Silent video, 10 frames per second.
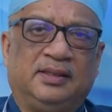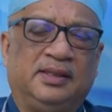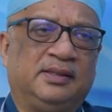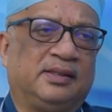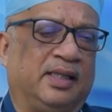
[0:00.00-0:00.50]

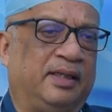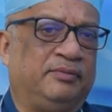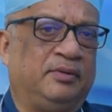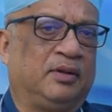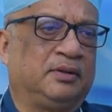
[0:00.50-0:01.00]
Since I
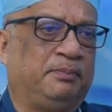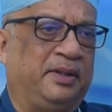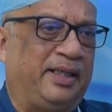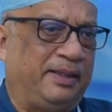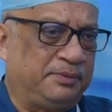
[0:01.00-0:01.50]
have not
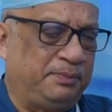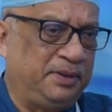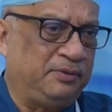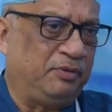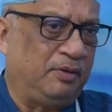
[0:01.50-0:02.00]
perhaps
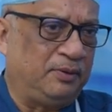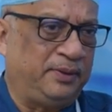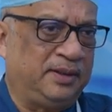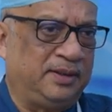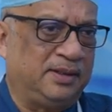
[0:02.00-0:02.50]
been
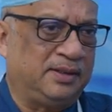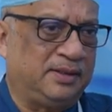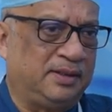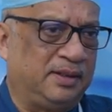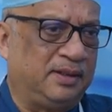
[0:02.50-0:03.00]
following this
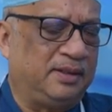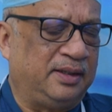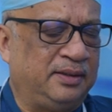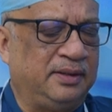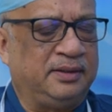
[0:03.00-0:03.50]

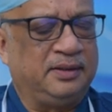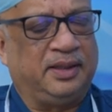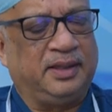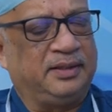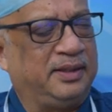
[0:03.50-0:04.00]
in
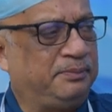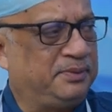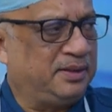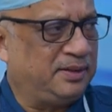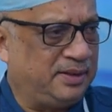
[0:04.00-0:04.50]
great
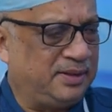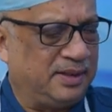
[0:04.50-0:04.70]
depth and